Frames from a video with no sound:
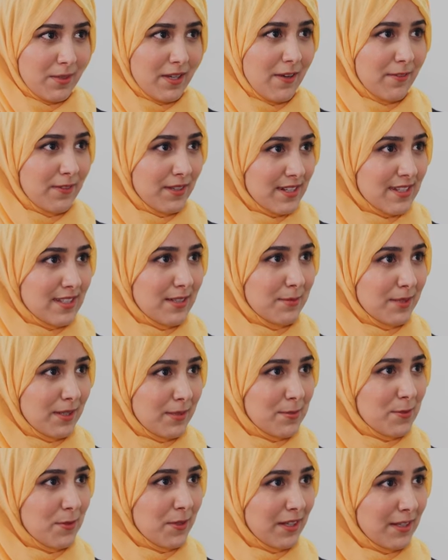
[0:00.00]
We have things coming
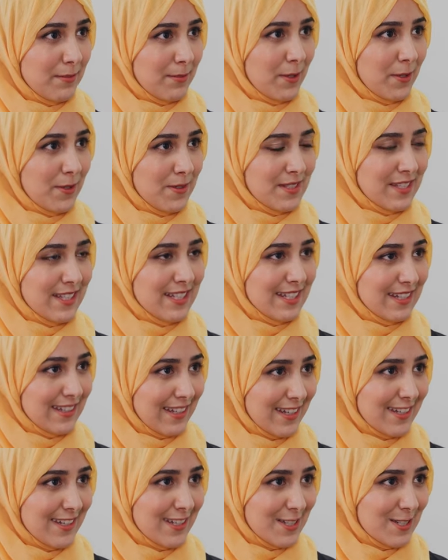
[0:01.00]
up talking about OCD and
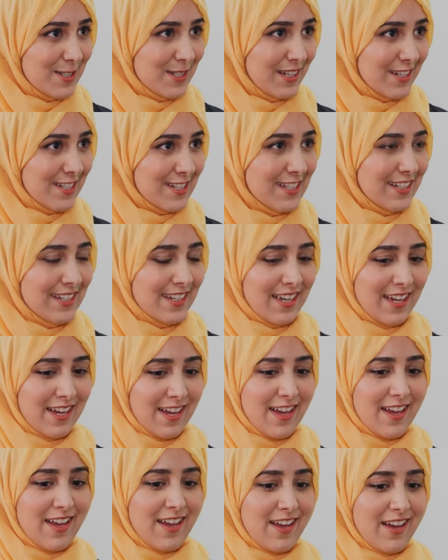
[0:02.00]
ADHD actually.
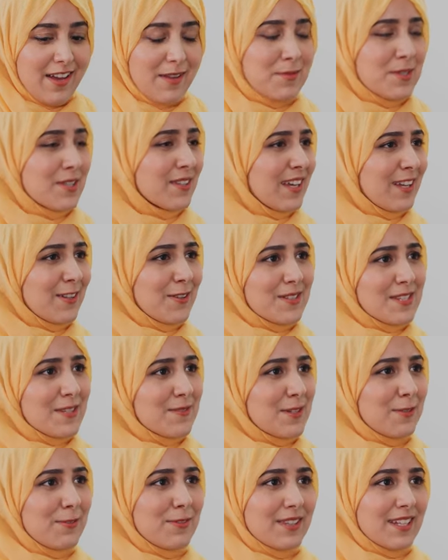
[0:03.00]
Lots of
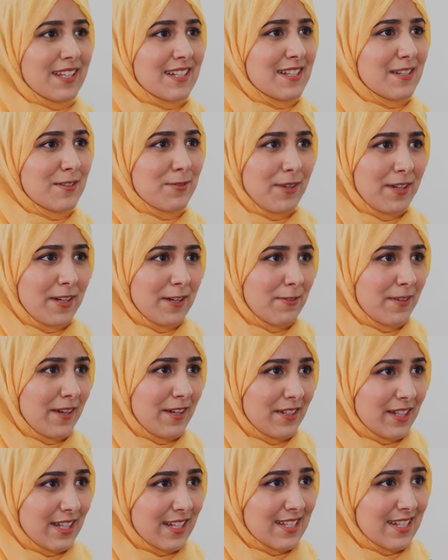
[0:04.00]
different things. It's very
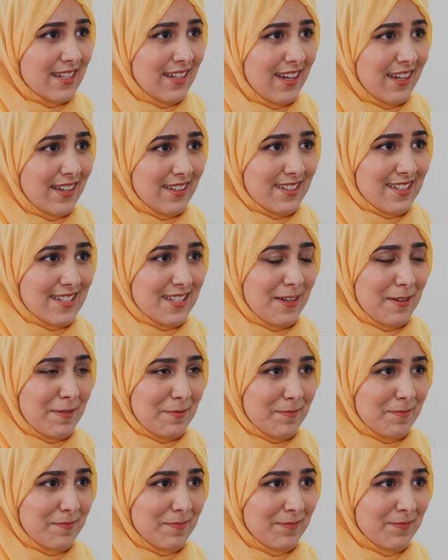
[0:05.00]
varied,
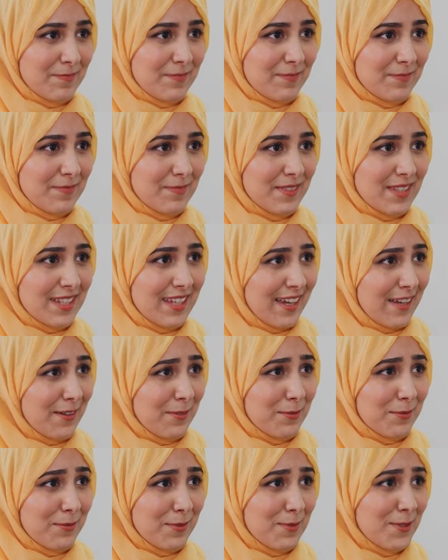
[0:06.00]
and
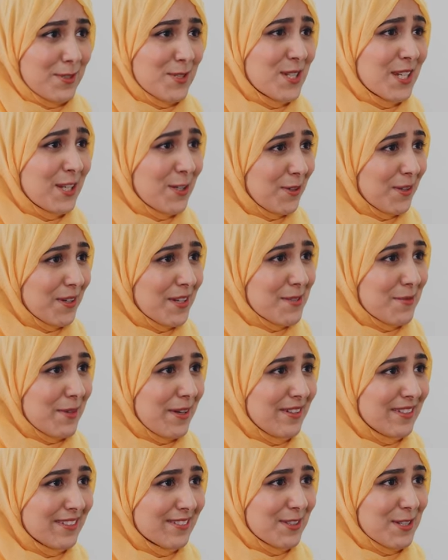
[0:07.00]
we've done Qigong as
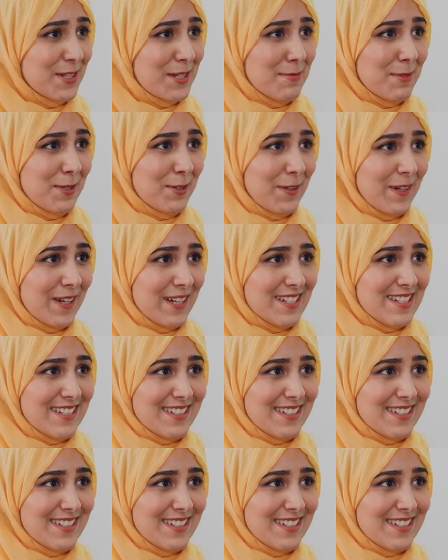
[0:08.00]
well, which has been great.